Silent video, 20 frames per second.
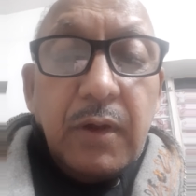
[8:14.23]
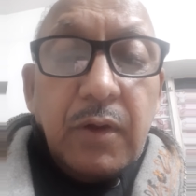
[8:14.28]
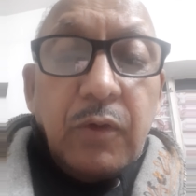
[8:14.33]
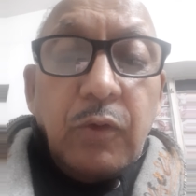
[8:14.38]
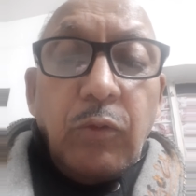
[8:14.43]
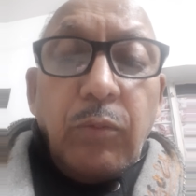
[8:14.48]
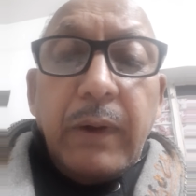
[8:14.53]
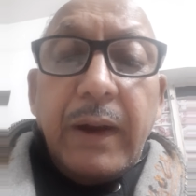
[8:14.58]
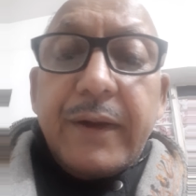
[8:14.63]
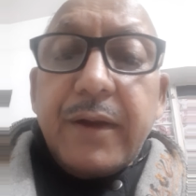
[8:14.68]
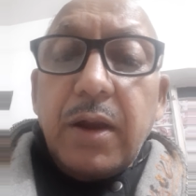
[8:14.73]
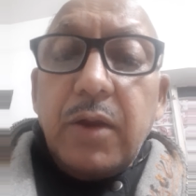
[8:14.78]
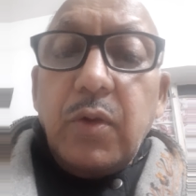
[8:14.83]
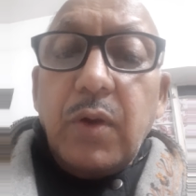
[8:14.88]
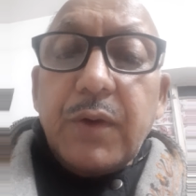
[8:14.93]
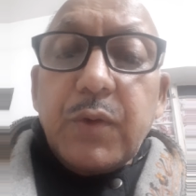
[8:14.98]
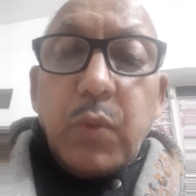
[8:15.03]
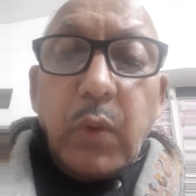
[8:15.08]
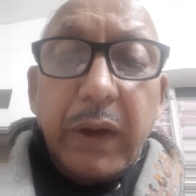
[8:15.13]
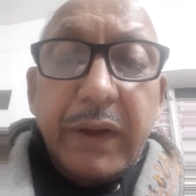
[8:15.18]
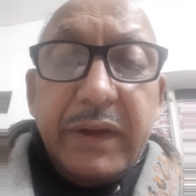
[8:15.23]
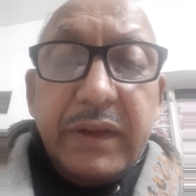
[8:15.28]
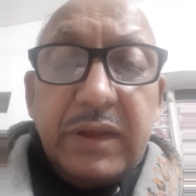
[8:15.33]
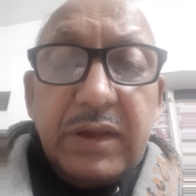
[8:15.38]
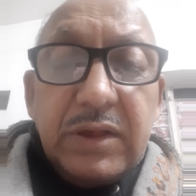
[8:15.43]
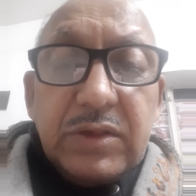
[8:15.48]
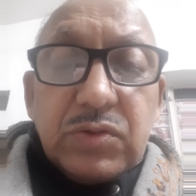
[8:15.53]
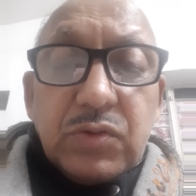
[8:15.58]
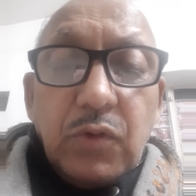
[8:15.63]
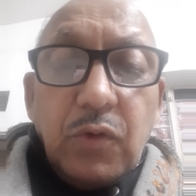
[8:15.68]
No matter you are 20
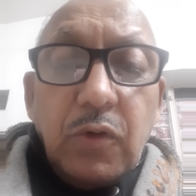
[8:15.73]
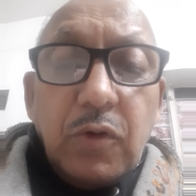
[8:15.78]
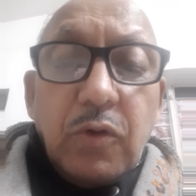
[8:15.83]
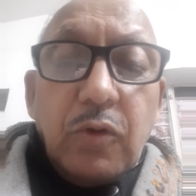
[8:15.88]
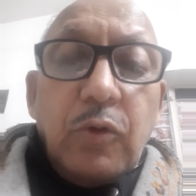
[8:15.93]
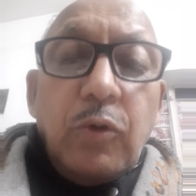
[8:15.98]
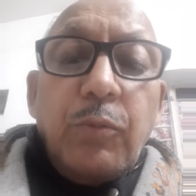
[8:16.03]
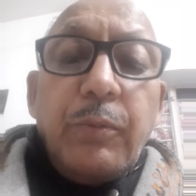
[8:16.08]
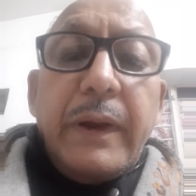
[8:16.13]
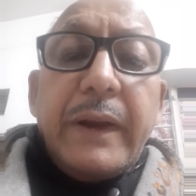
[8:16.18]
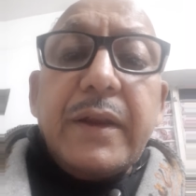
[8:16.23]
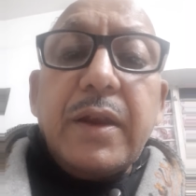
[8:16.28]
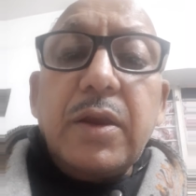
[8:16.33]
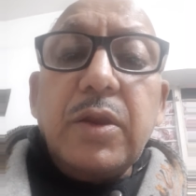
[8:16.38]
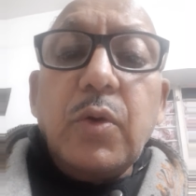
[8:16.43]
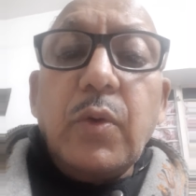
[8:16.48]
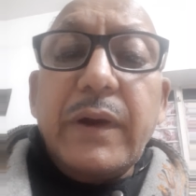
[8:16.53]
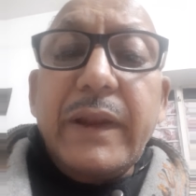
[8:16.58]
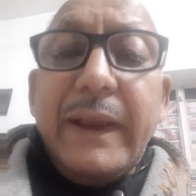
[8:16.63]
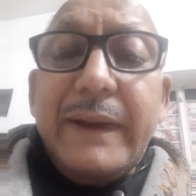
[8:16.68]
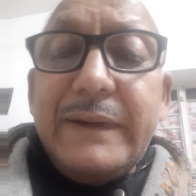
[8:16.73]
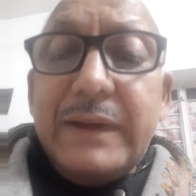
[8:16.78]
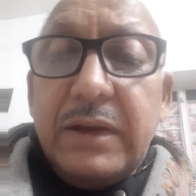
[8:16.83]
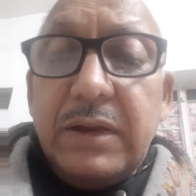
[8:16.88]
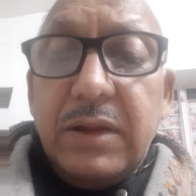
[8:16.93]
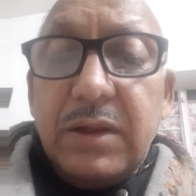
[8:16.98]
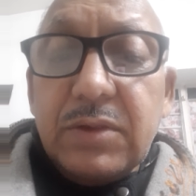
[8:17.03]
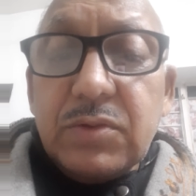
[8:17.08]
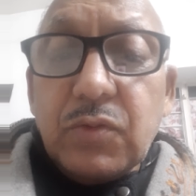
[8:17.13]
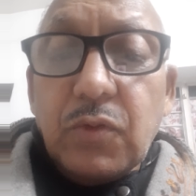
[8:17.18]
years old, no matter you are 18
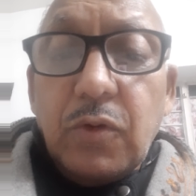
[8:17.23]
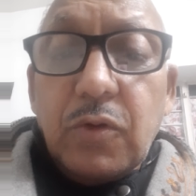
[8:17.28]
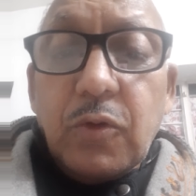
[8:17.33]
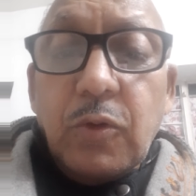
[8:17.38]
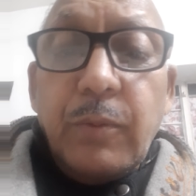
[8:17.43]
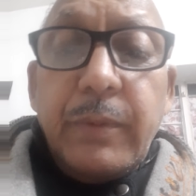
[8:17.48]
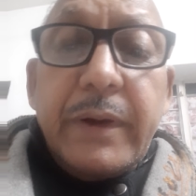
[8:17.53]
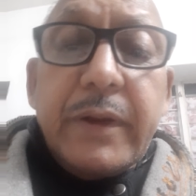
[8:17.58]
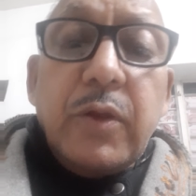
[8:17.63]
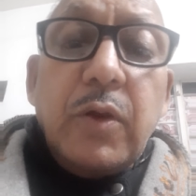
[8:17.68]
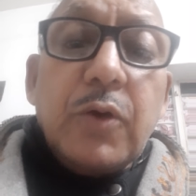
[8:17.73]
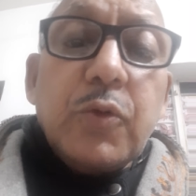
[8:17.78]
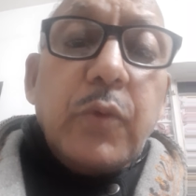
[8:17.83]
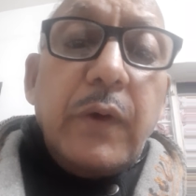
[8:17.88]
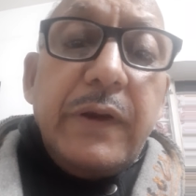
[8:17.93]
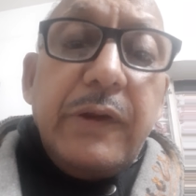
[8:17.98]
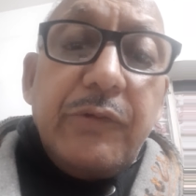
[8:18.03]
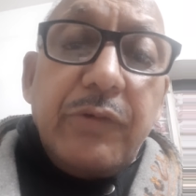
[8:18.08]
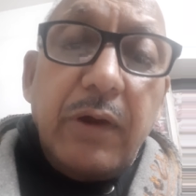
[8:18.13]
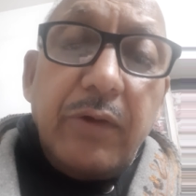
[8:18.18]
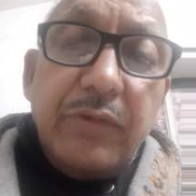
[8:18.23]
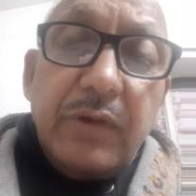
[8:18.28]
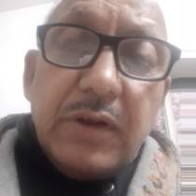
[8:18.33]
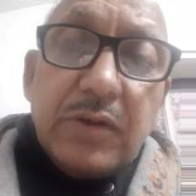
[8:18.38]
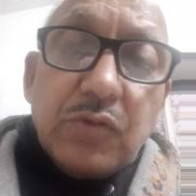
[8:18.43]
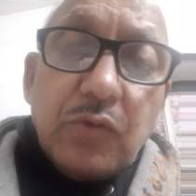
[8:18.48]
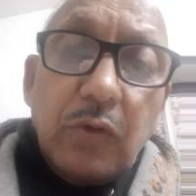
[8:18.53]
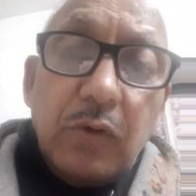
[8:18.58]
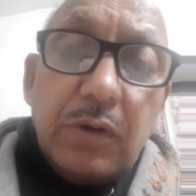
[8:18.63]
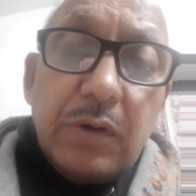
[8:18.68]
years old, no matter you are 25
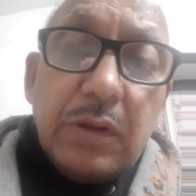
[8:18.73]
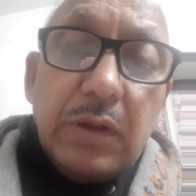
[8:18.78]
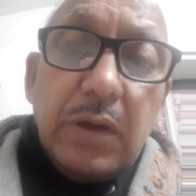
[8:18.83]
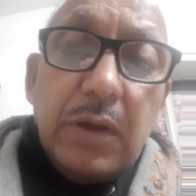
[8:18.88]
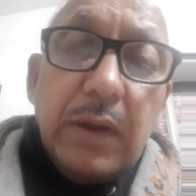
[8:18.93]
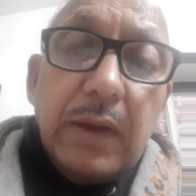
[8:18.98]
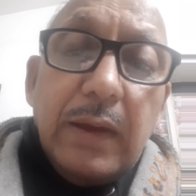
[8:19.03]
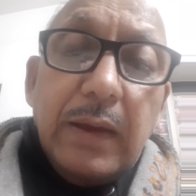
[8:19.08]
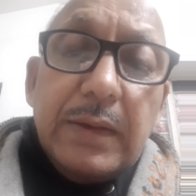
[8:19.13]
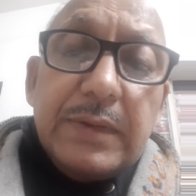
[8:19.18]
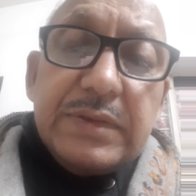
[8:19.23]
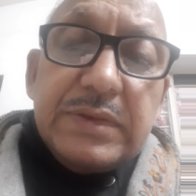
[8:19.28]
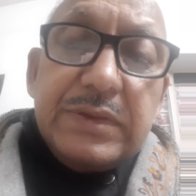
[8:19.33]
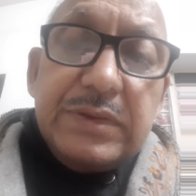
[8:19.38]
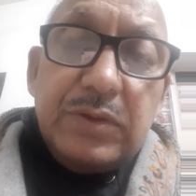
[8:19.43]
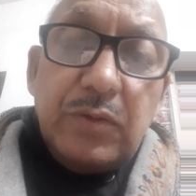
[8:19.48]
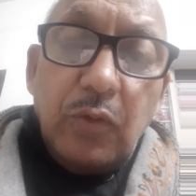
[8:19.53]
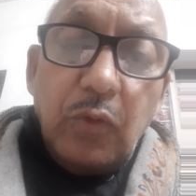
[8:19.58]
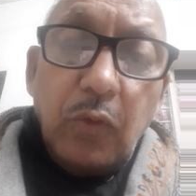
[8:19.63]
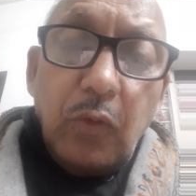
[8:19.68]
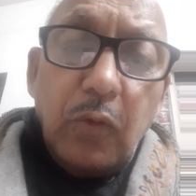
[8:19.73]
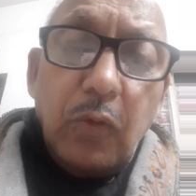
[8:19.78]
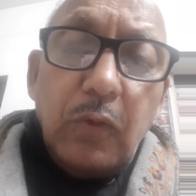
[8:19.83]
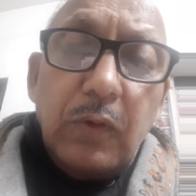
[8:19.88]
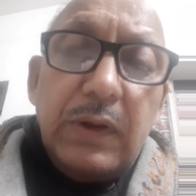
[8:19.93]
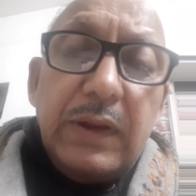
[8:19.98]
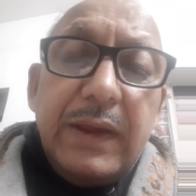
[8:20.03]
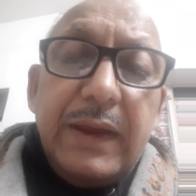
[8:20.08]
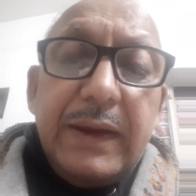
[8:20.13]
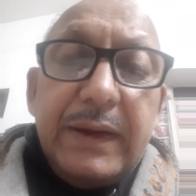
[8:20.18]
years old,
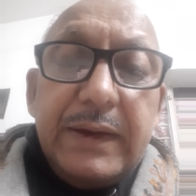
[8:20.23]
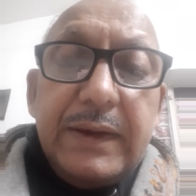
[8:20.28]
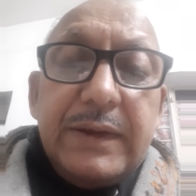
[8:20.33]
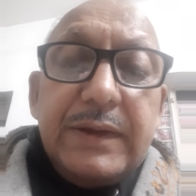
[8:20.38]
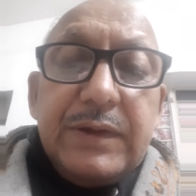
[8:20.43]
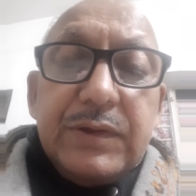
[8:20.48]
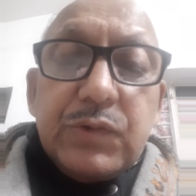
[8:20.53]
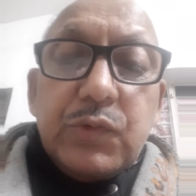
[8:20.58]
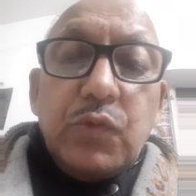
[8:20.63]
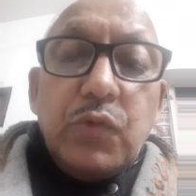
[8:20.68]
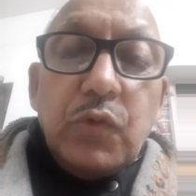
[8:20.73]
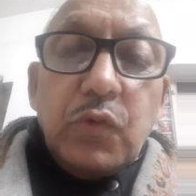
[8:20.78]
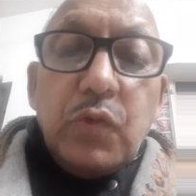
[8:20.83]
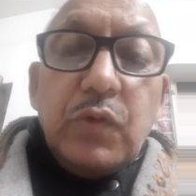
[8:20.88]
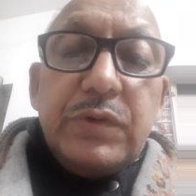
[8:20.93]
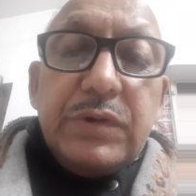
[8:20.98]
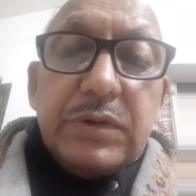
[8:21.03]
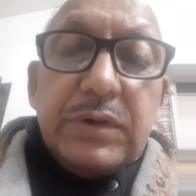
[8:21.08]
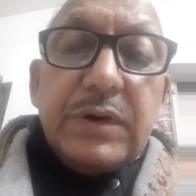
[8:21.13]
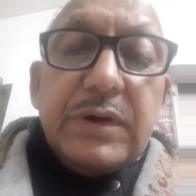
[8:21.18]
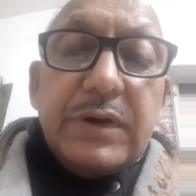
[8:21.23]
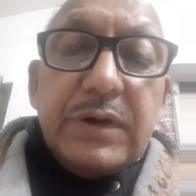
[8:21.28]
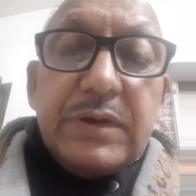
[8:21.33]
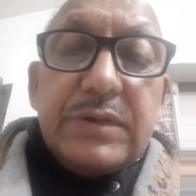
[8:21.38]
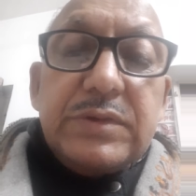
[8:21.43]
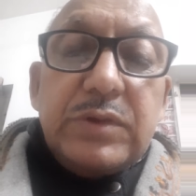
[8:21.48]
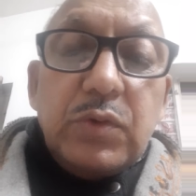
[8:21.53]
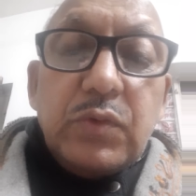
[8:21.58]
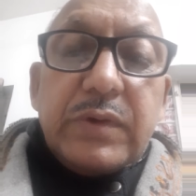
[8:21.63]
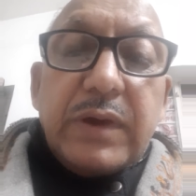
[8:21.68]
only in 2 years
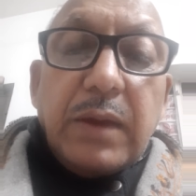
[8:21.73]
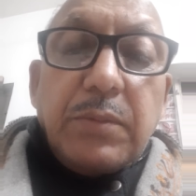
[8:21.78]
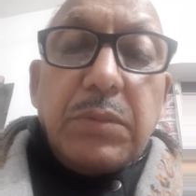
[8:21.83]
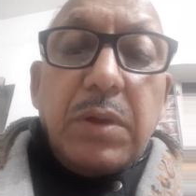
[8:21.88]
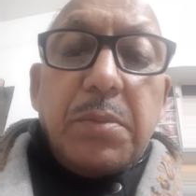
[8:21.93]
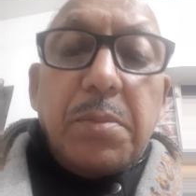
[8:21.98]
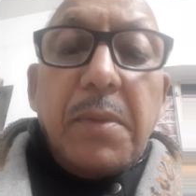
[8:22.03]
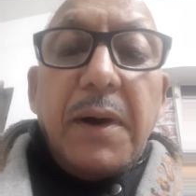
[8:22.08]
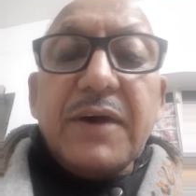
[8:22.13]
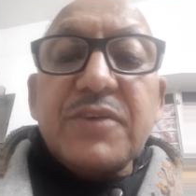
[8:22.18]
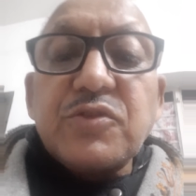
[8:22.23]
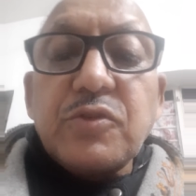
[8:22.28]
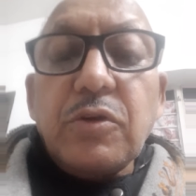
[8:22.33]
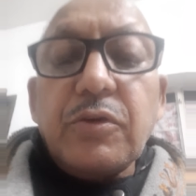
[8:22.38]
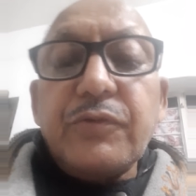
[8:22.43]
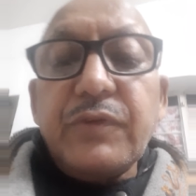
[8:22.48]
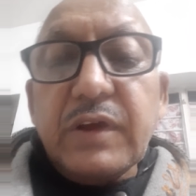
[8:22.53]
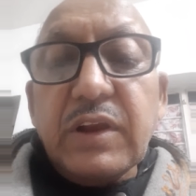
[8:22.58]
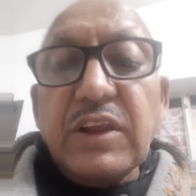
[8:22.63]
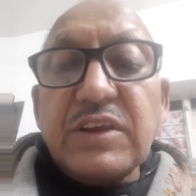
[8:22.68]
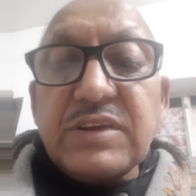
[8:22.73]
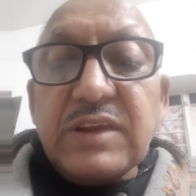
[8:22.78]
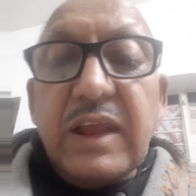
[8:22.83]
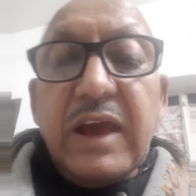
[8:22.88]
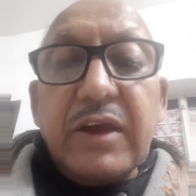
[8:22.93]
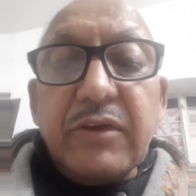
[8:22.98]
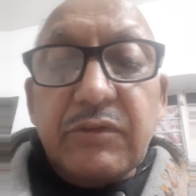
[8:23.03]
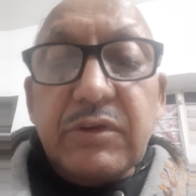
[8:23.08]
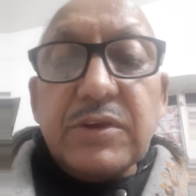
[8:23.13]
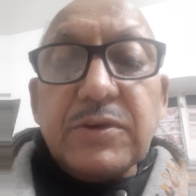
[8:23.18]
you can be master of English
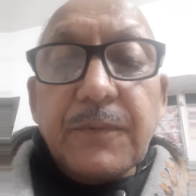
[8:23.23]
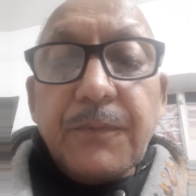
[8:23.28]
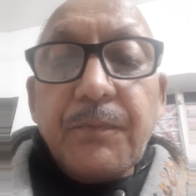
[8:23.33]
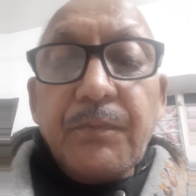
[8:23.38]
language,